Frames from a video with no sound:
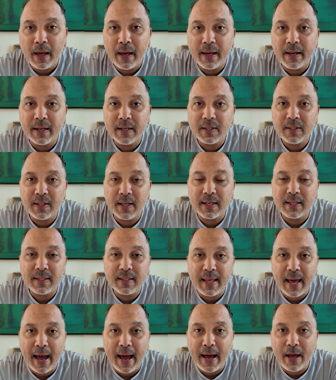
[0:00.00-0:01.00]
in the sense
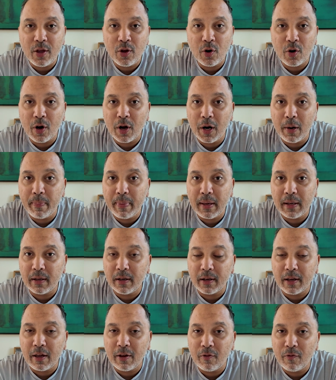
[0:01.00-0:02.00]
that you're going to be
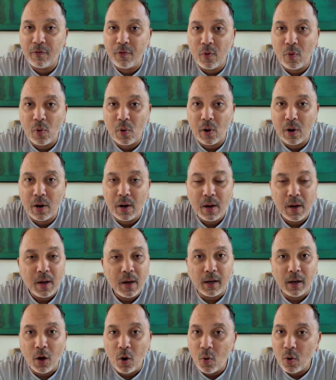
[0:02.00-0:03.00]
looking for
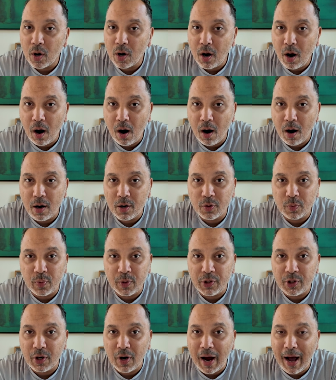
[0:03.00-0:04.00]
lower cards,
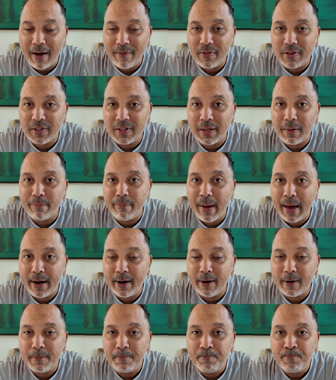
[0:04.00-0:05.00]
which are obviously
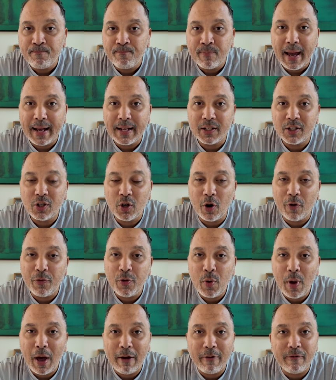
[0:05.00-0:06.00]
better. And so if
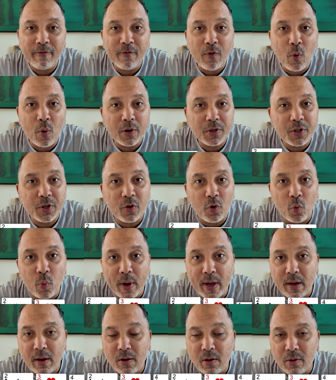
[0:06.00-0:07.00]
you have 4 to the
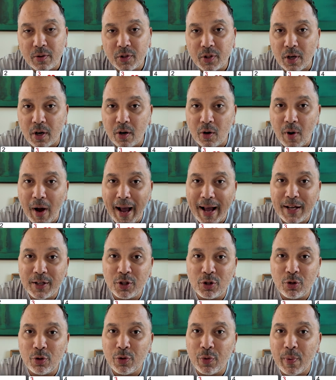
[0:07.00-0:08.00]
wheel, so
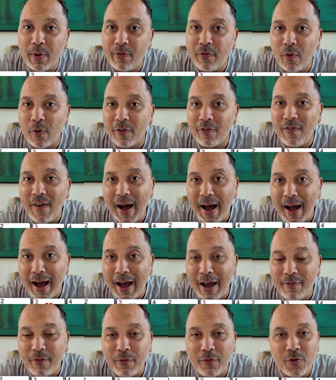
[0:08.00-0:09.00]
ace 2, 3, 4,
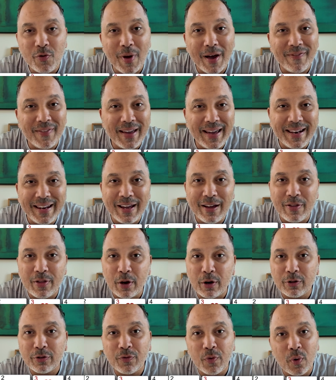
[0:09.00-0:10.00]
5, if you have any of
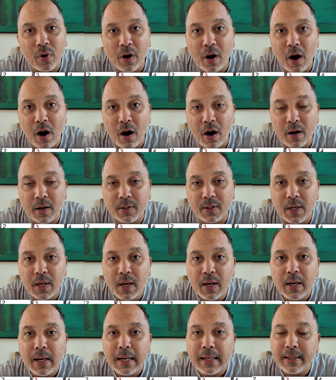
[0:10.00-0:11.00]
those 4 cards,
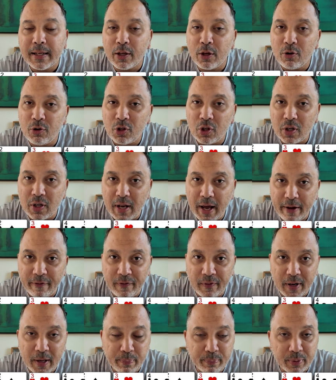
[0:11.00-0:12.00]
then you should
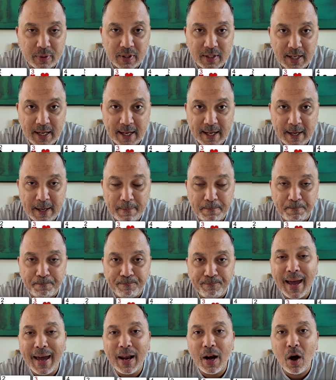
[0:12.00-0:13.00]
definitely proceed.
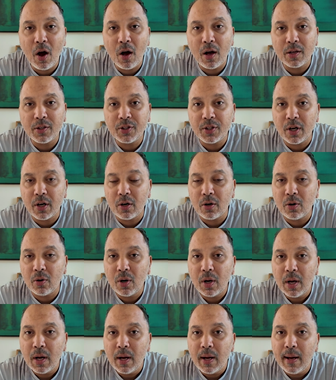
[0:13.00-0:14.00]
And
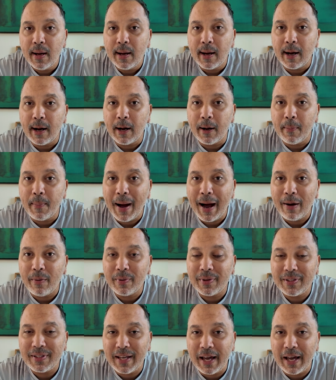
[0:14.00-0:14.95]
also, I would